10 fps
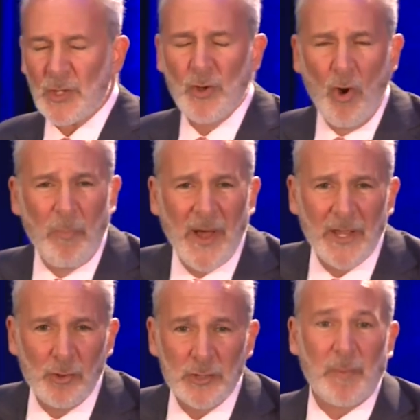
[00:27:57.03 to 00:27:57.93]

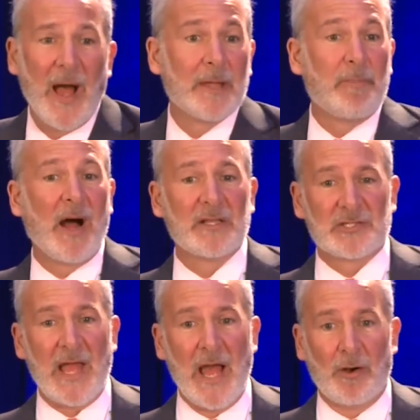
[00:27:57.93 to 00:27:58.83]
Nobody. Who's buying
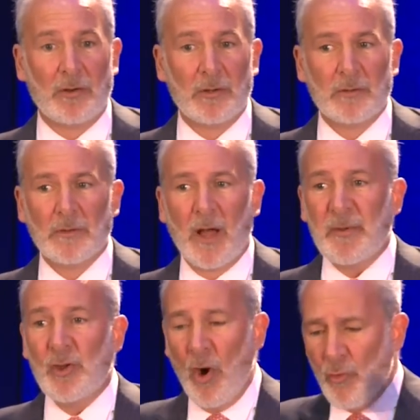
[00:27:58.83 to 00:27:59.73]
bonds now? I
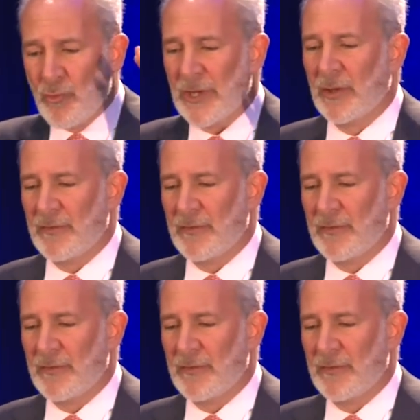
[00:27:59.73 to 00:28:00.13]
mean, no real